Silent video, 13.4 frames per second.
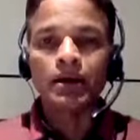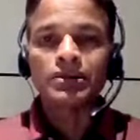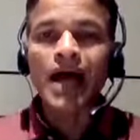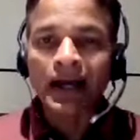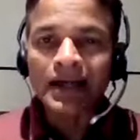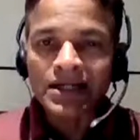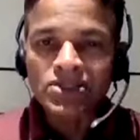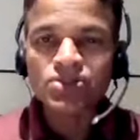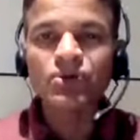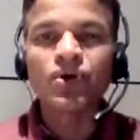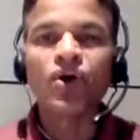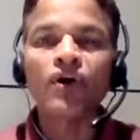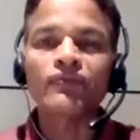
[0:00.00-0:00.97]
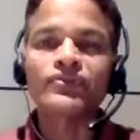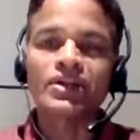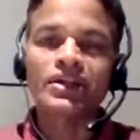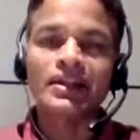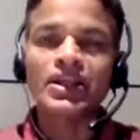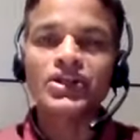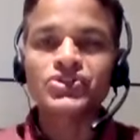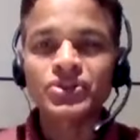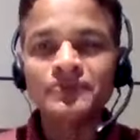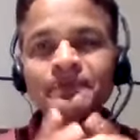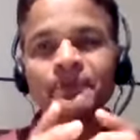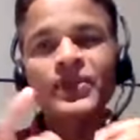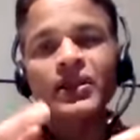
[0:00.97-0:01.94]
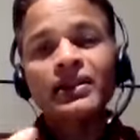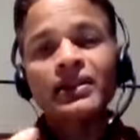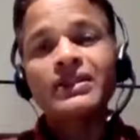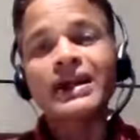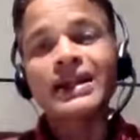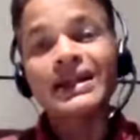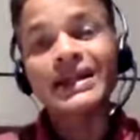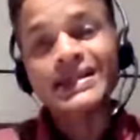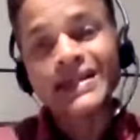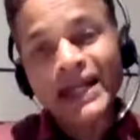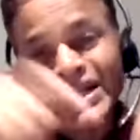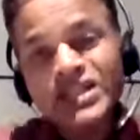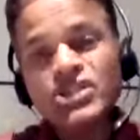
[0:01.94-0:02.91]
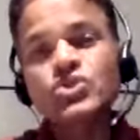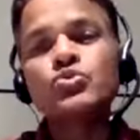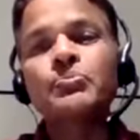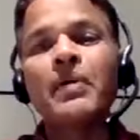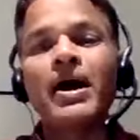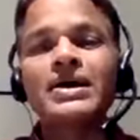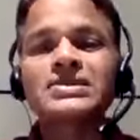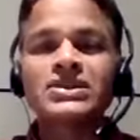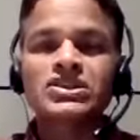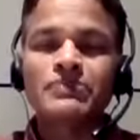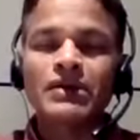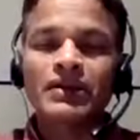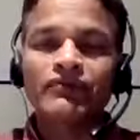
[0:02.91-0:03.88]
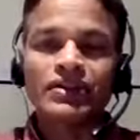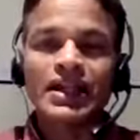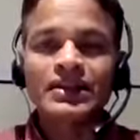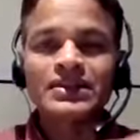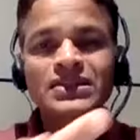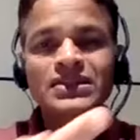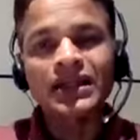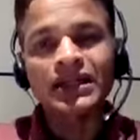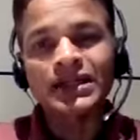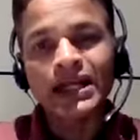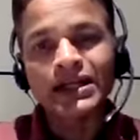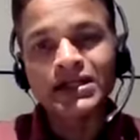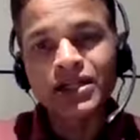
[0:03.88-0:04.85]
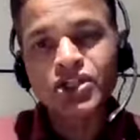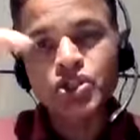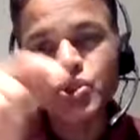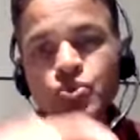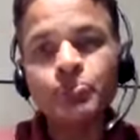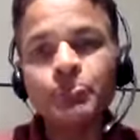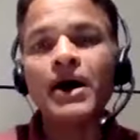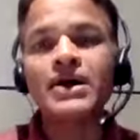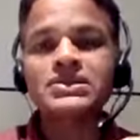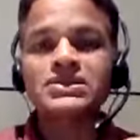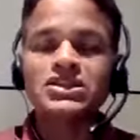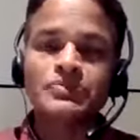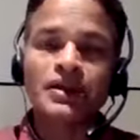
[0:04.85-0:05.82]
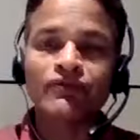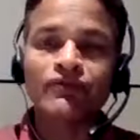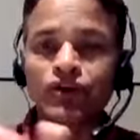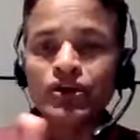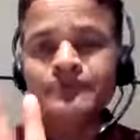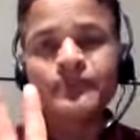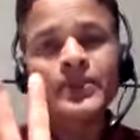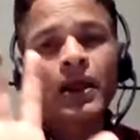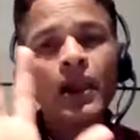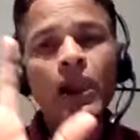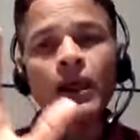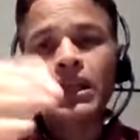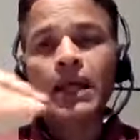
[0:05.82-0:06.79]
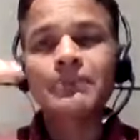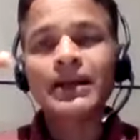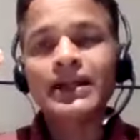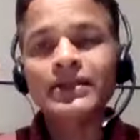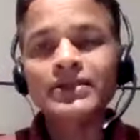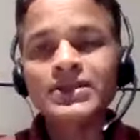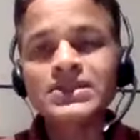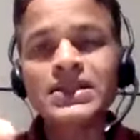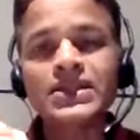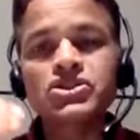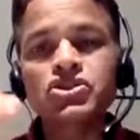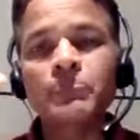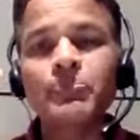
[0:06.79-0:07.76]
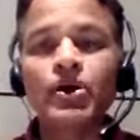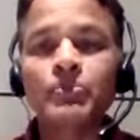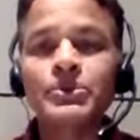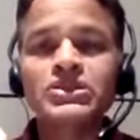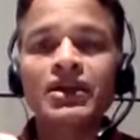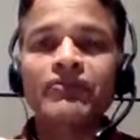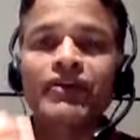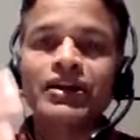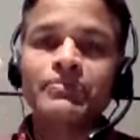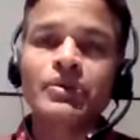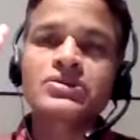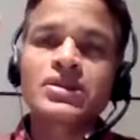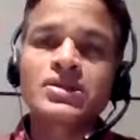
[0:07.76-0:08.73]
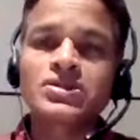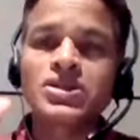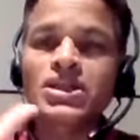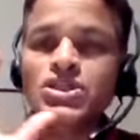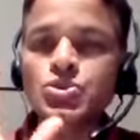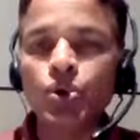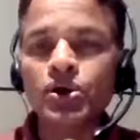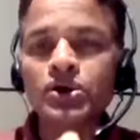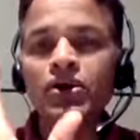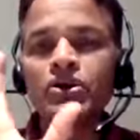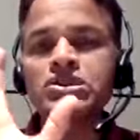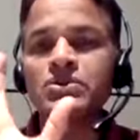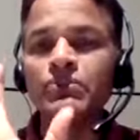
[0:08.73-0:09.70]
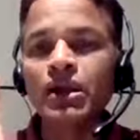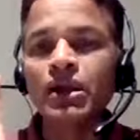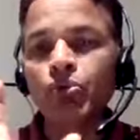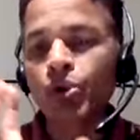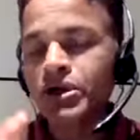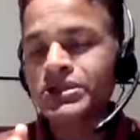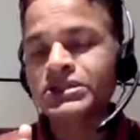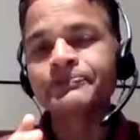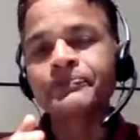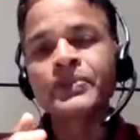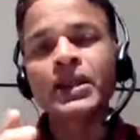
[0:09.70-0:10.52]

target of the regulation. The intent to pass such benefit, that is intended to pass such benefit. And I'm getting this sense of purpose in effect because this word or similar words